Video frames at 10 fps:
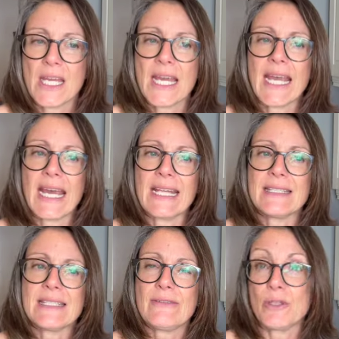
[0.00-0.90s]

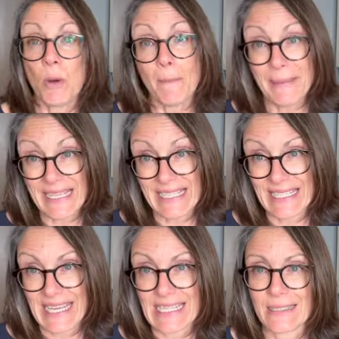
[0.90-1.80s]
And if you are
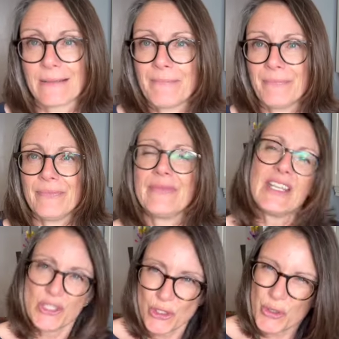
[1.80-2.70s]
baking,
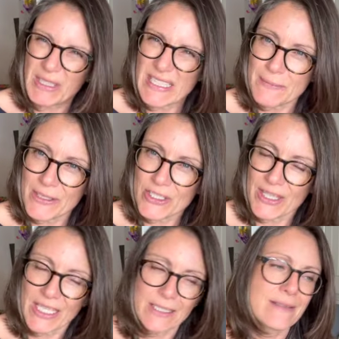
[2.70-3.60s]
then you do need to measure
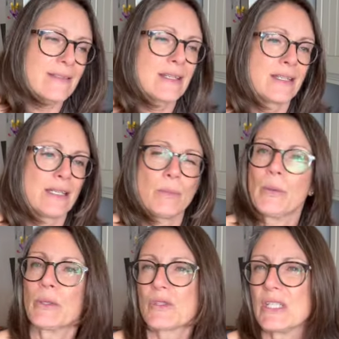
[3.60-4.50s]
things. But we're
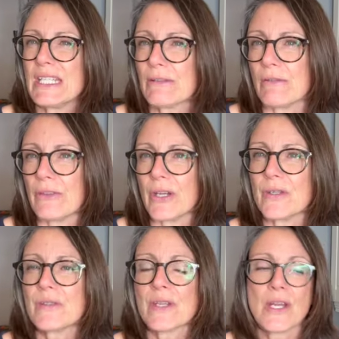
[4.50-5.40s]
not doing either of
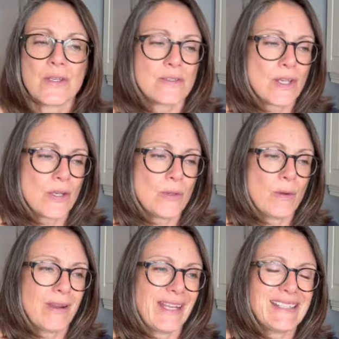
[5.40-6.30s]
those, so
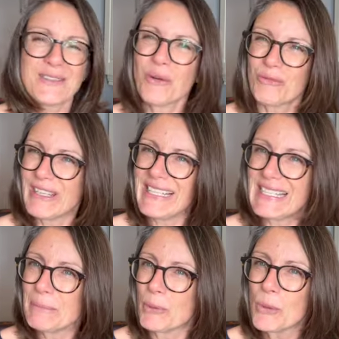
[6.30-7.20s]
it's not really
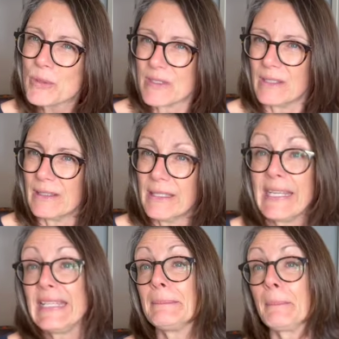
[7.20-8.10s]
important,
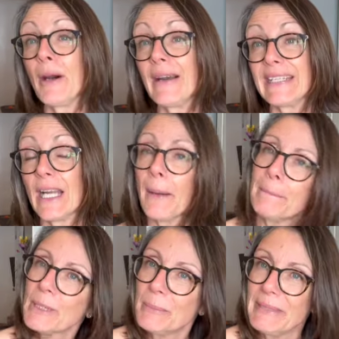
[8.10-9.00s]
in my
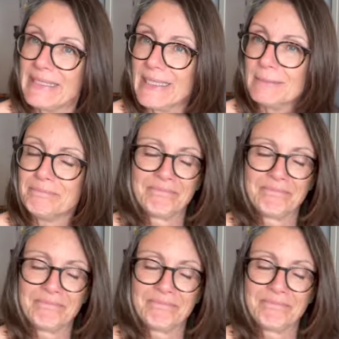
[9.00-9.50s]
humble opinion.